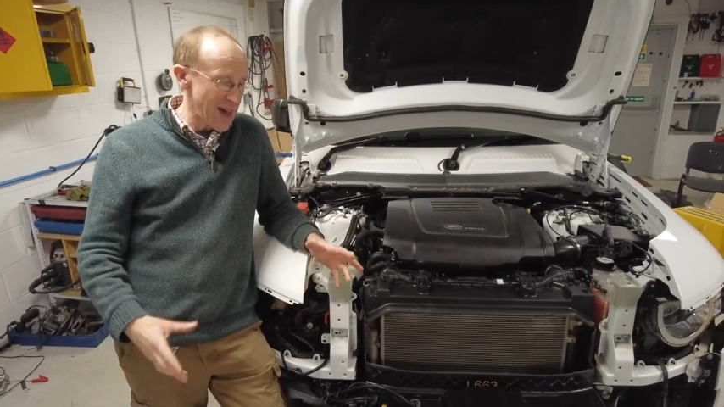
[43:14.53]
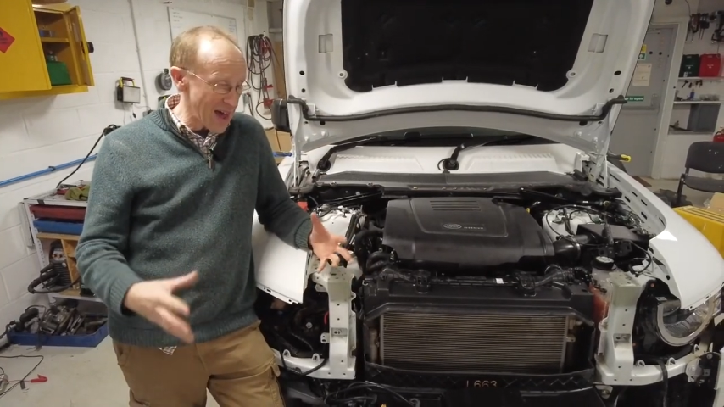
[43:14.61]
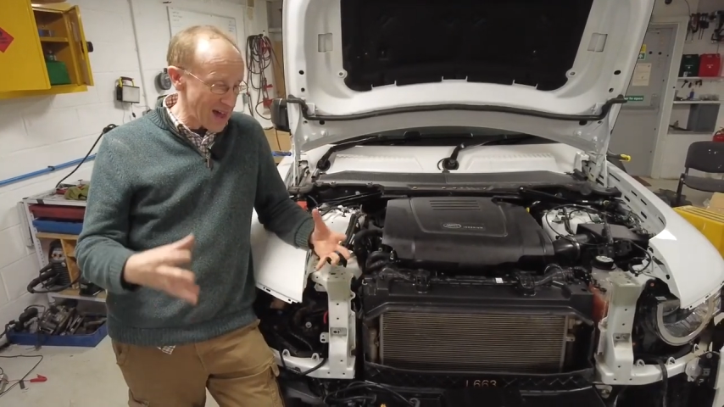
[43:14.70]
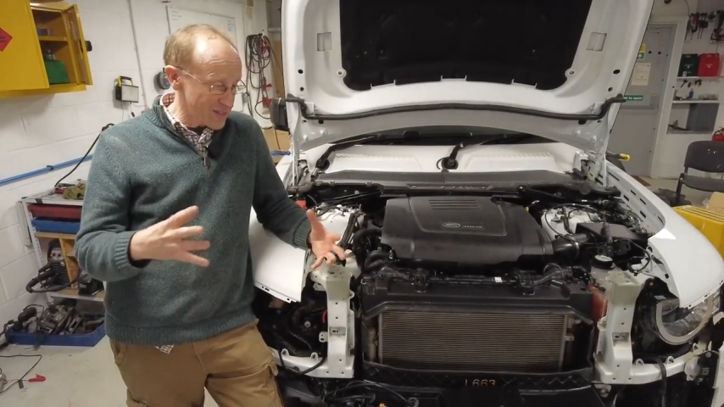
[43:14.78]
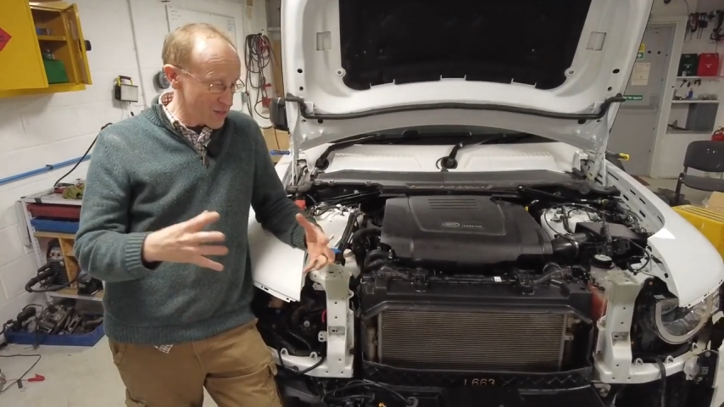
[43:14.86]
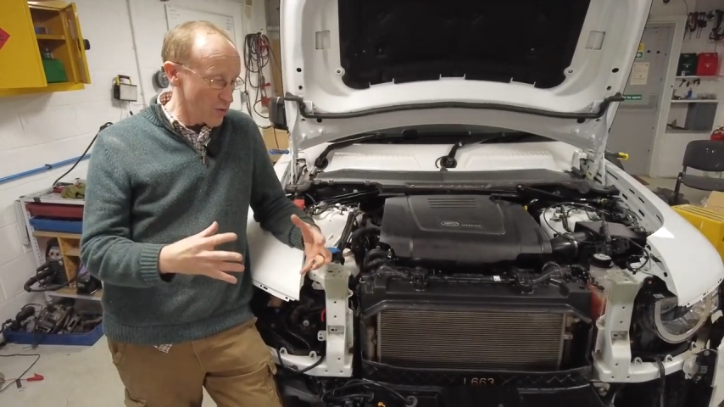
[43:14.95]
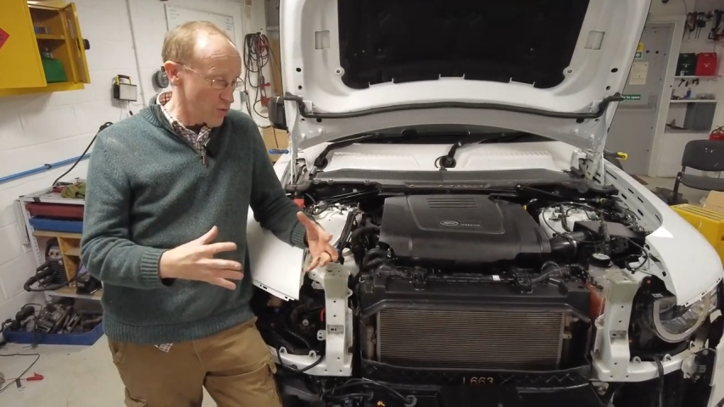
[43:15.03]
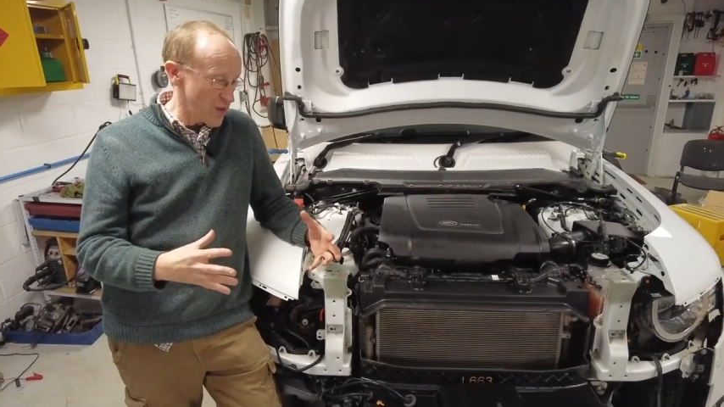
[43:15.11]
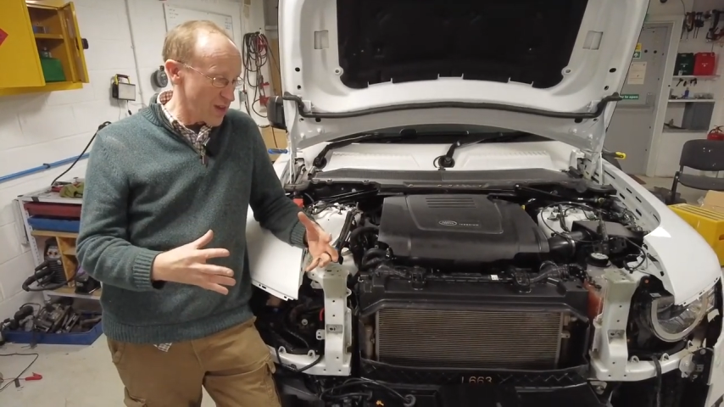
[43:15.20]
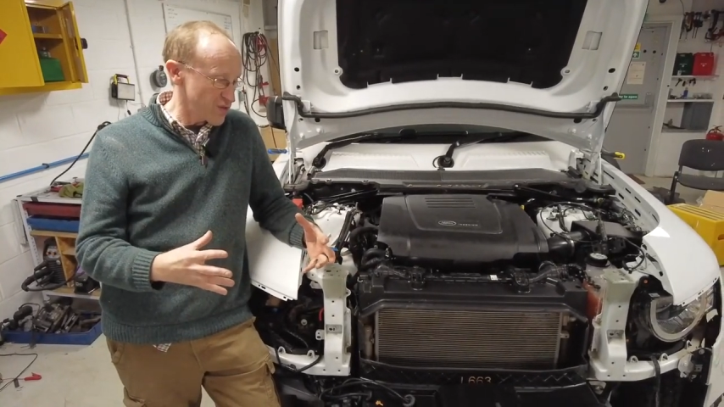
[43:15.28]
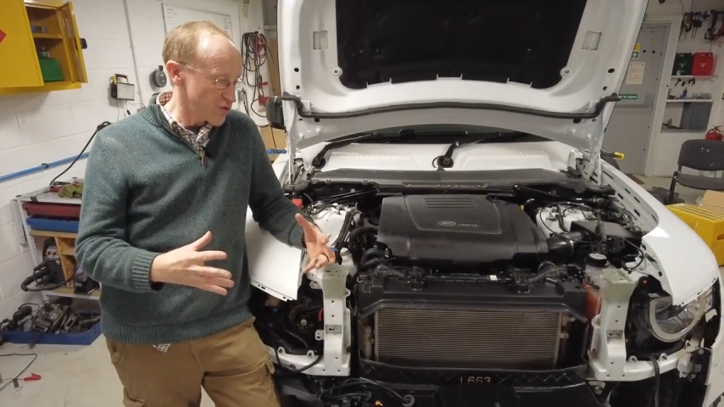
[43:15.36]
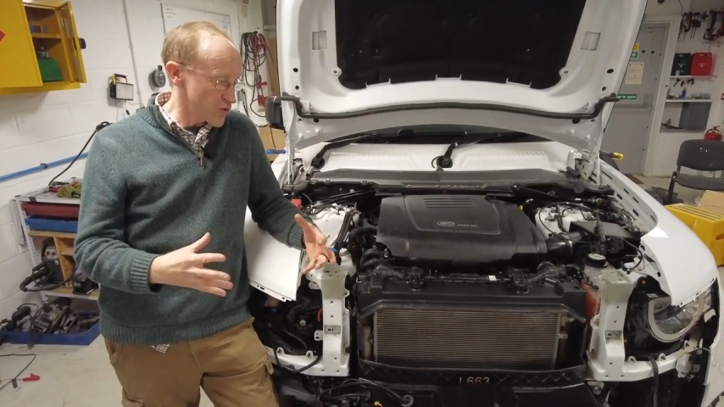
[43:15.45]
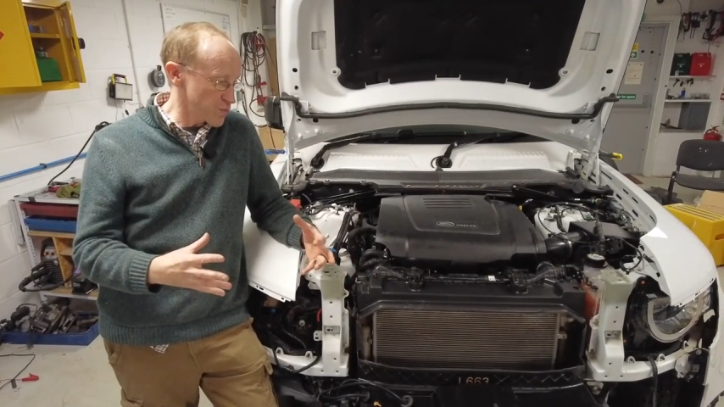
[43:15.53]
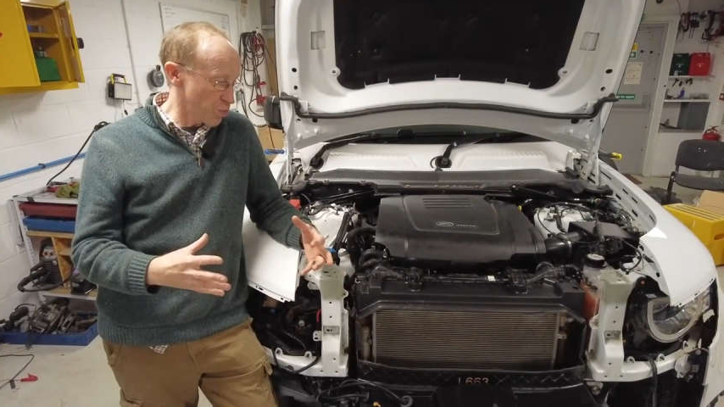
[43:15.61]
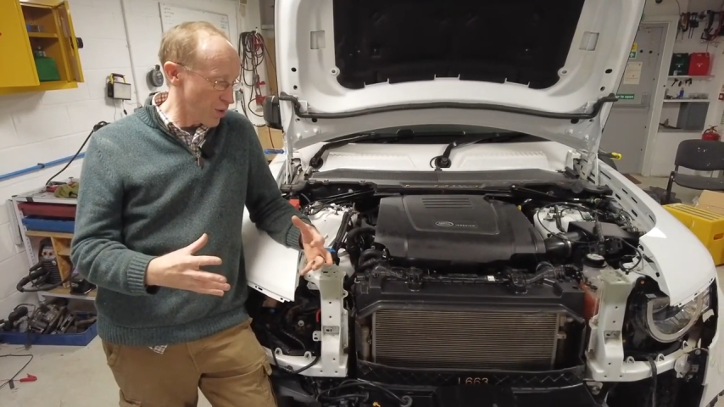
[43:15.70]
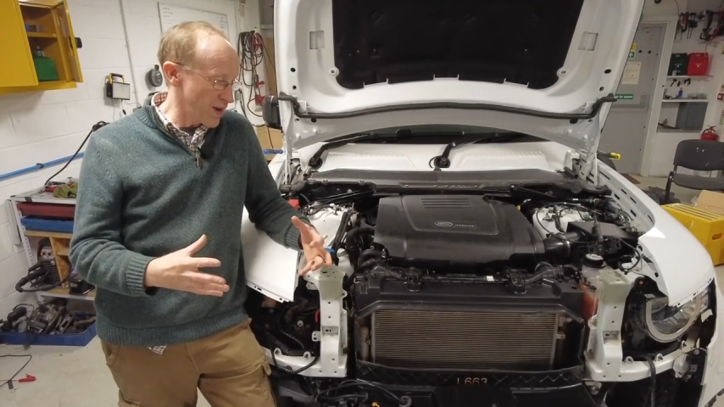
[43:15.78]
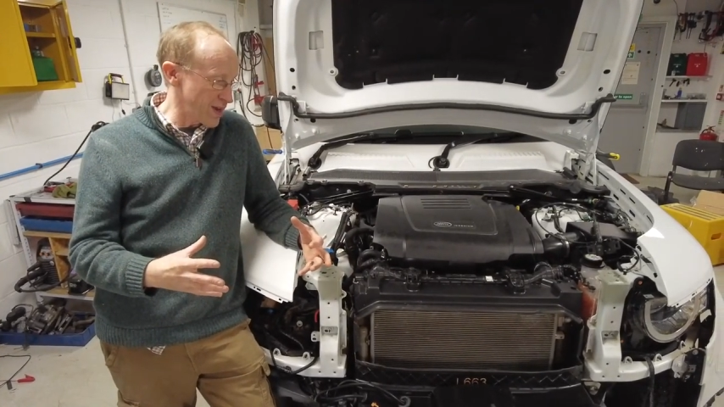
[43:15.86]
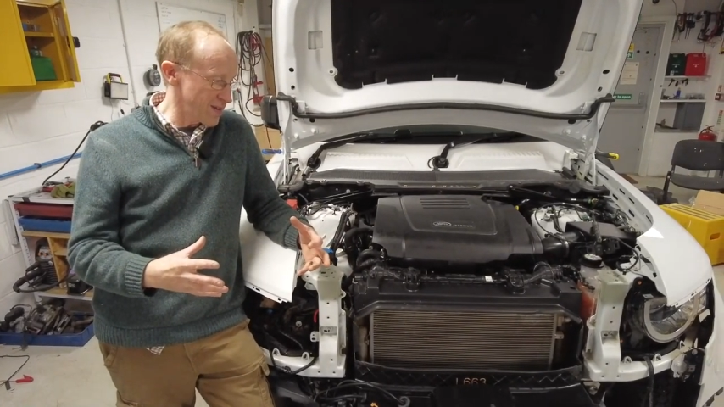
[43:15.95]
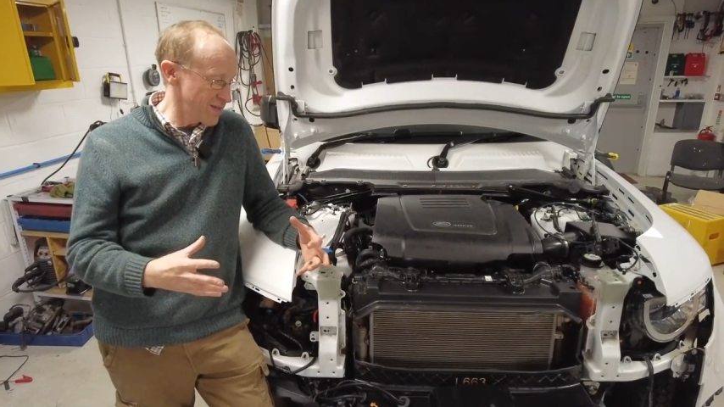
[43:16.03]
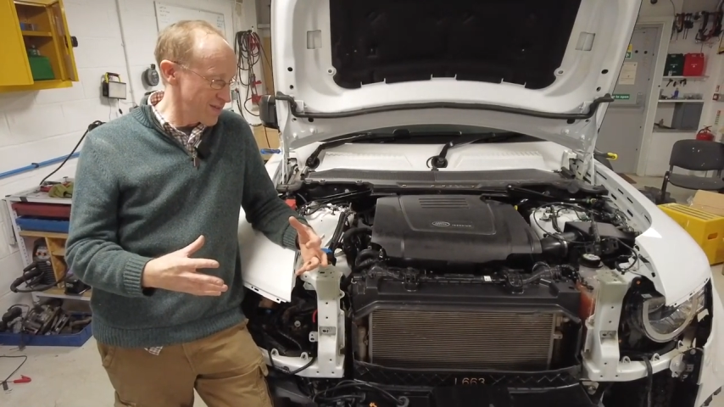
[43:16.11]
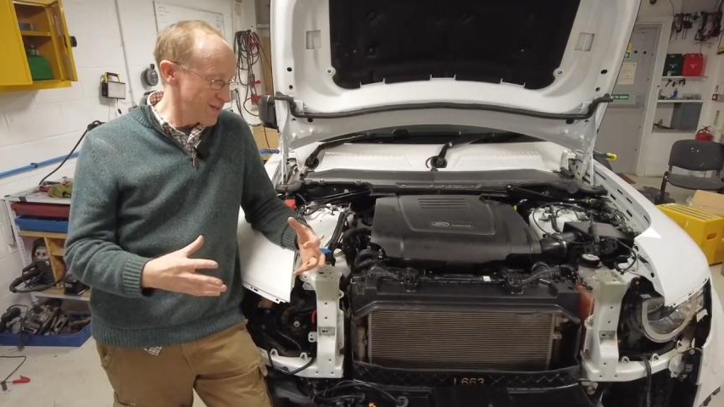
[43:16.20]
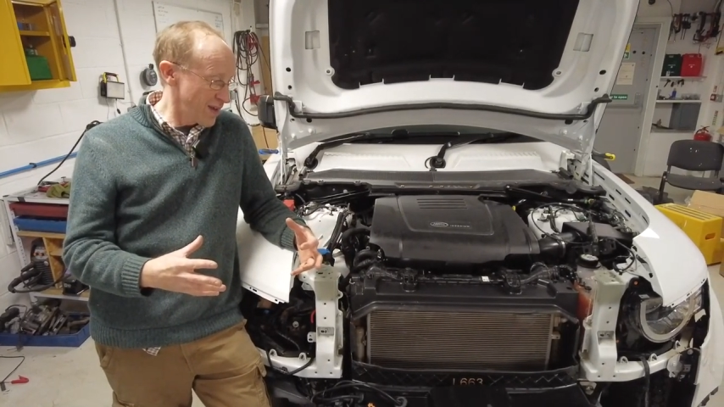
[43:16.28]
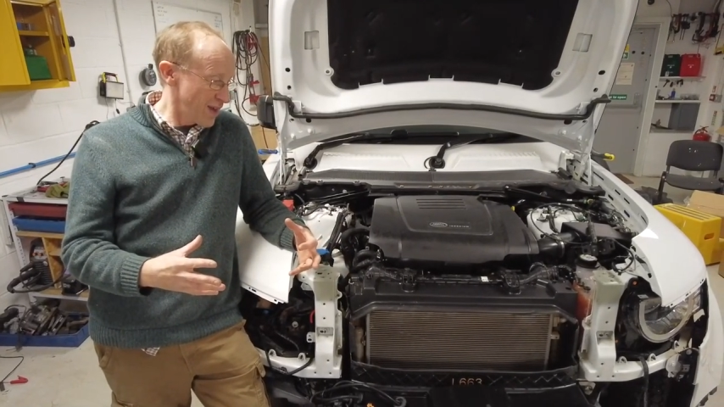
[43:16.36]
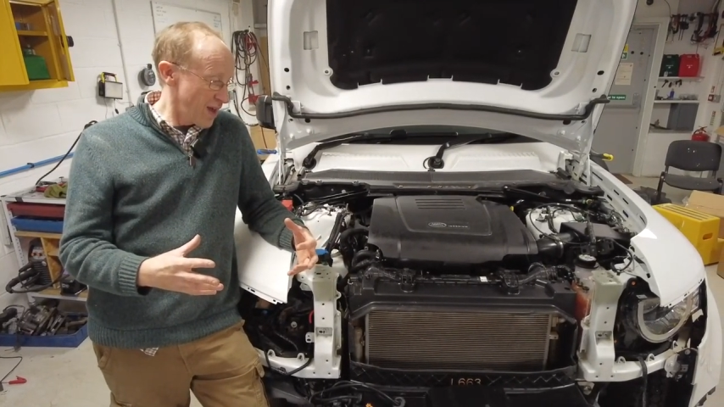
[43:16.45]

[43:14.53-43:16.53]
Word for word: add those extra springs.